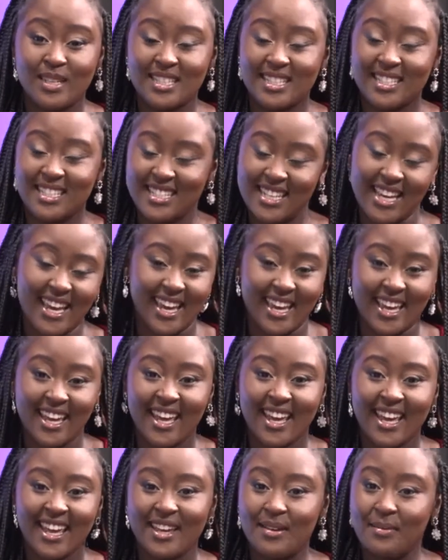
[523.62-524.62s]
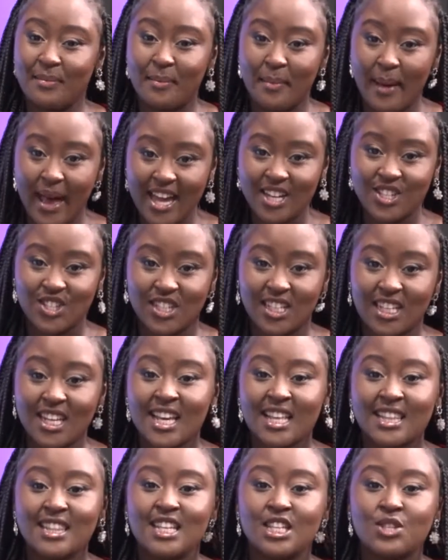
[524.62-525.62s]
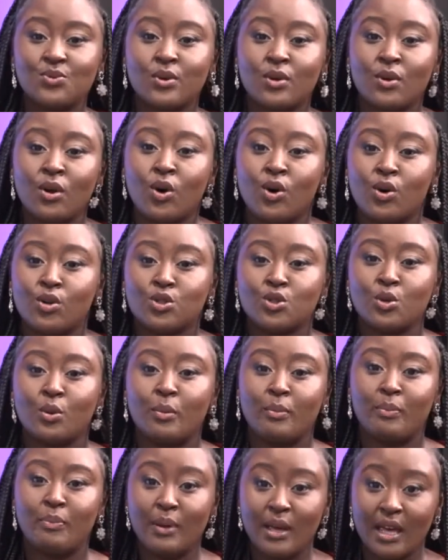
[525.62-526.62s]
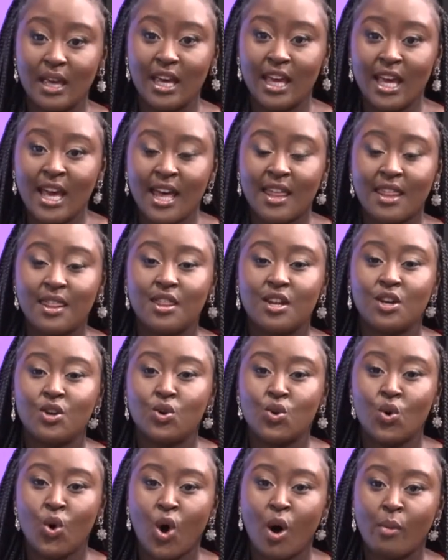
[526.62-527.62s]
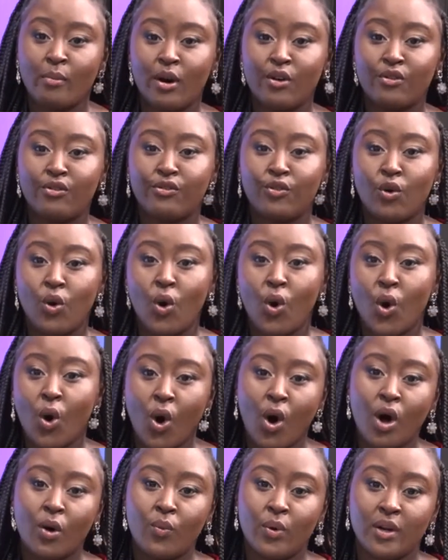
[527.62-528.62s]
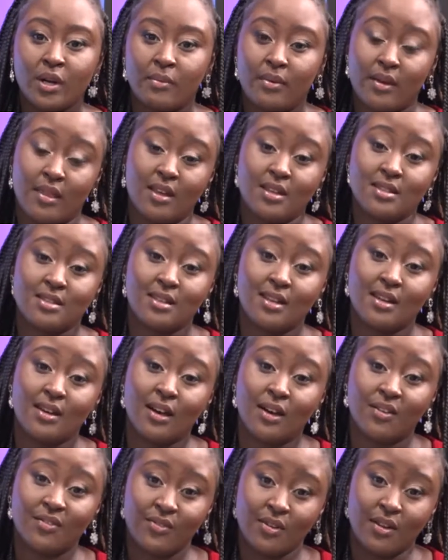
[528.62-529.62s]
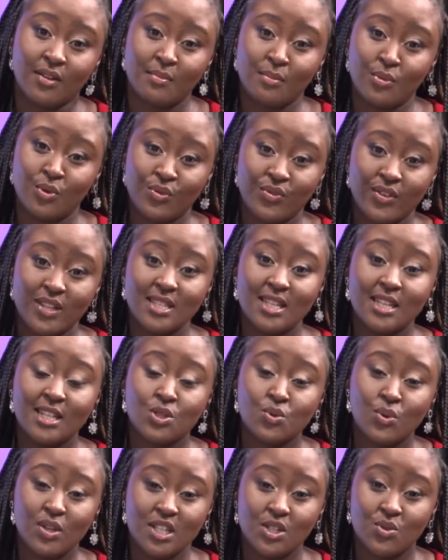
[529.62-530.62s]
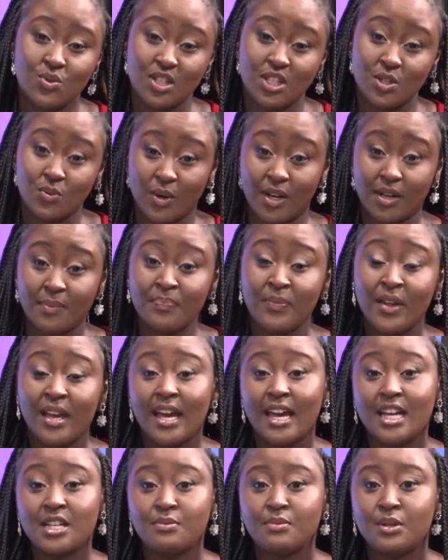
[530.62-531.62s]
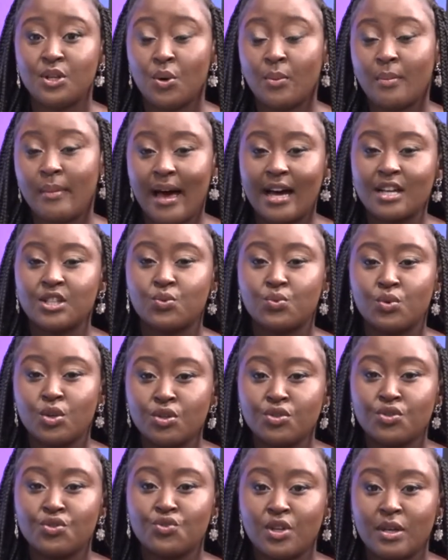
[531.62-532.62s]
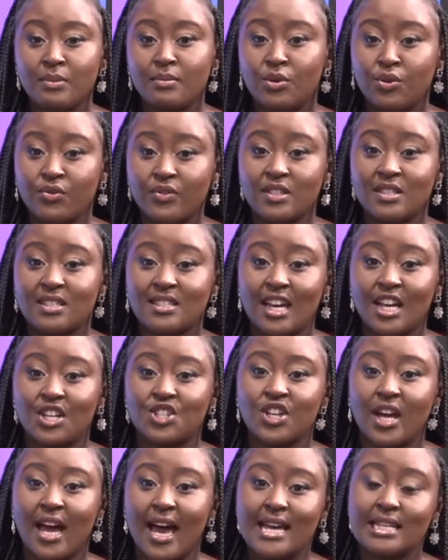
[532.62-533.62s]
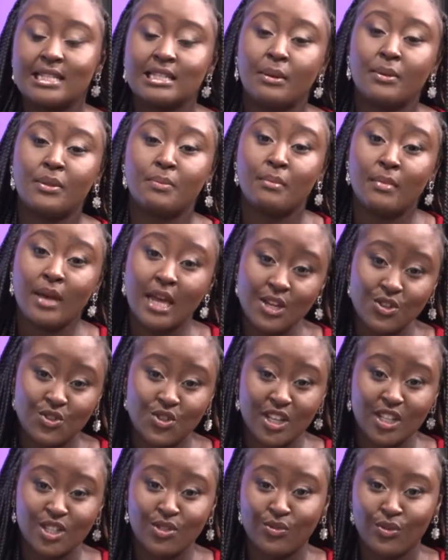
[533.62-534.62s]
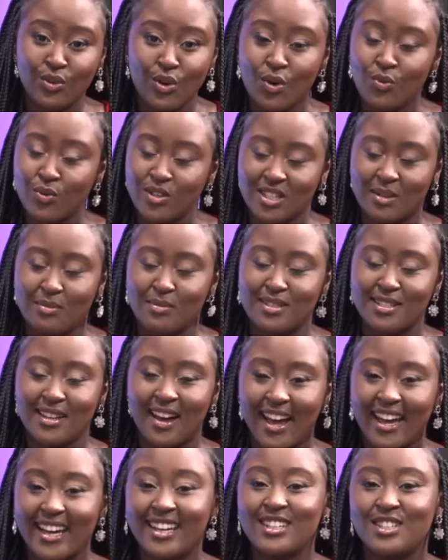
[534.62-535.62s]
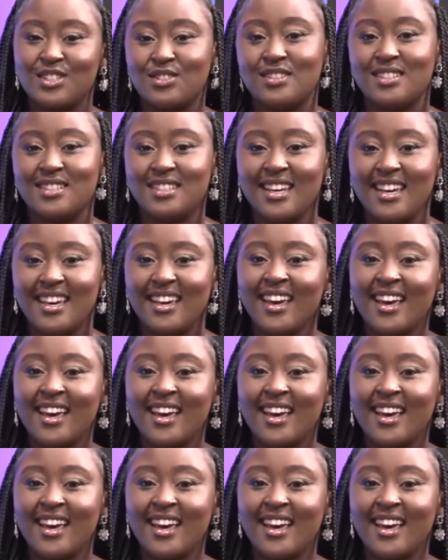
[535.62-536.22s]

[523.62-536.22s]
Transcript: Day. Imagine. This will also be the norm for all Warner Brothers movies in 2021. HBO Max will stream movies such as Matrix 4, which I'm dying to see,